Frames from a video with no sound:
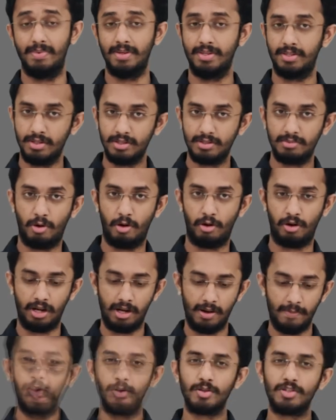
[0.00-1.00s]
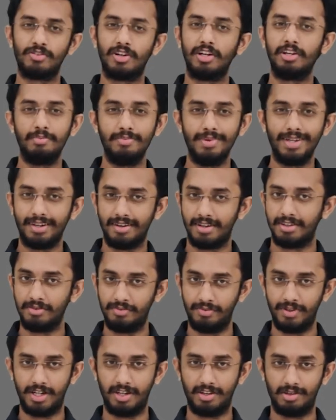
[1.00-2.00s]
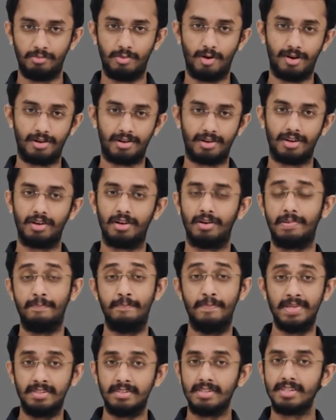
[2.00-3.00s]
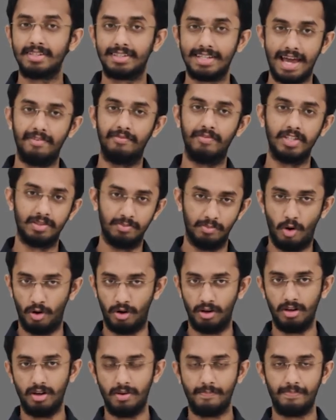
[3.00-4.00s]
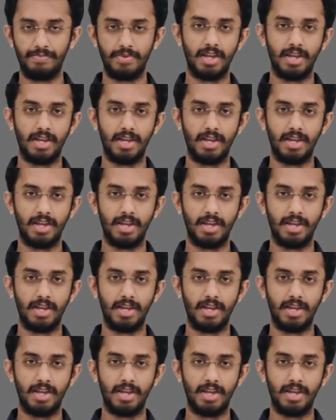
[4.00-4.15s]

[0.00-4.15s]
business model, I also try to make another video about business canvas model.